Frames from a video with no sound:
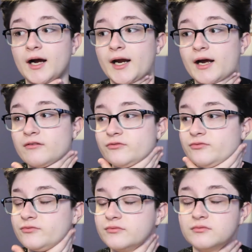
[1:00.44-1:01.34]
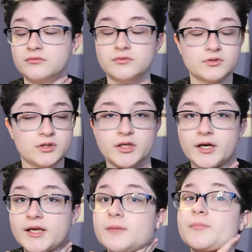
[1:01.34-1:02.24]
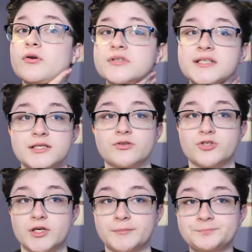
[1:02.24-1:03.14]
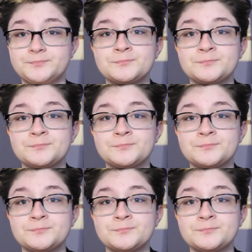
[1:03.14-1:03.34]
I have gucky post-nasal drip,